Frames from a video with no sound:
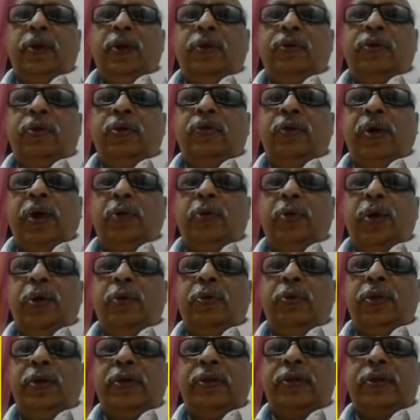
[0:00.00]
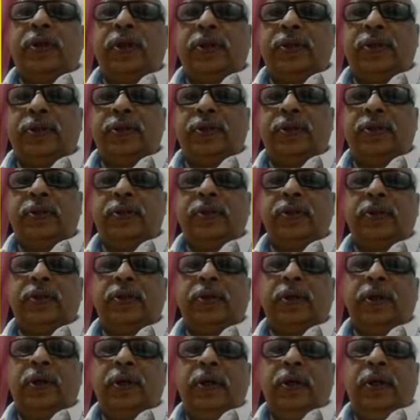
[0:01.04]
So we are going to discuss
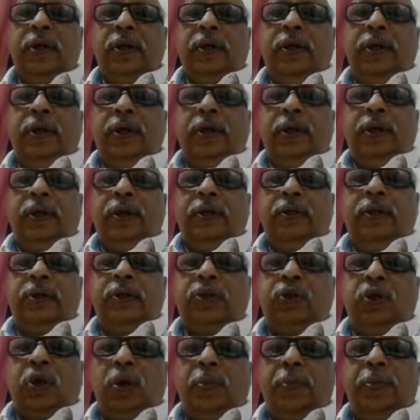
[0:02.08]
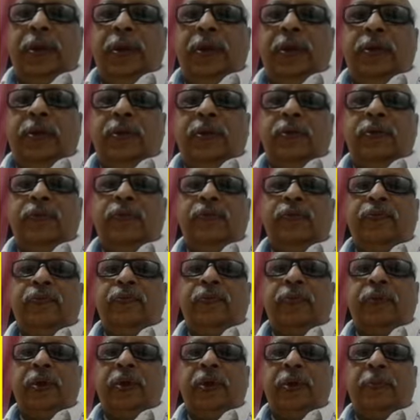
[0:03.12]
this topic
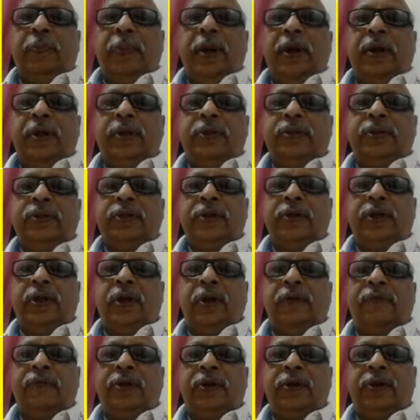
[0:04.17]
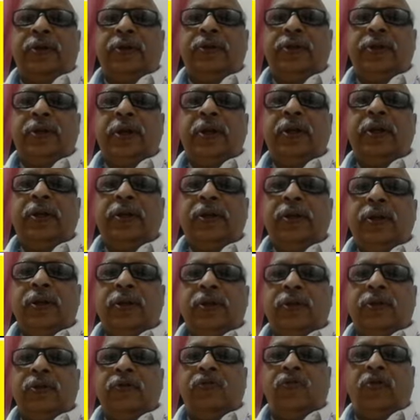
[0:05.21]
by considering
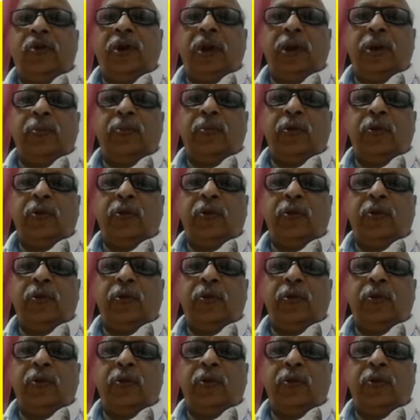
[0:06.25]
the following